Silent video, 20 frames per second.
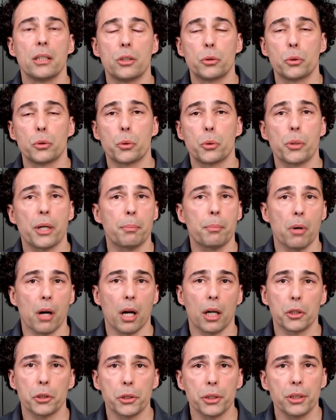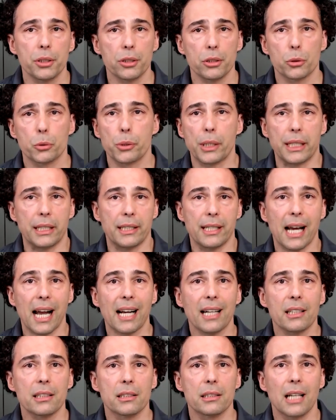to create branches, create
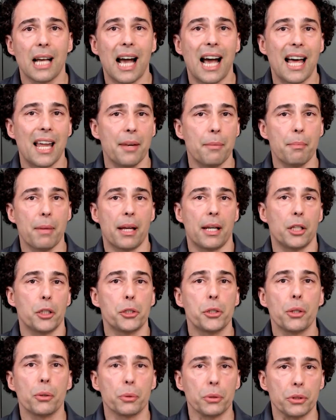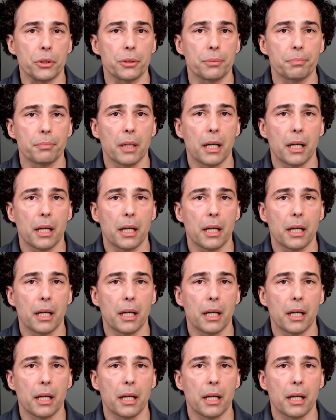tags, and manage nodes.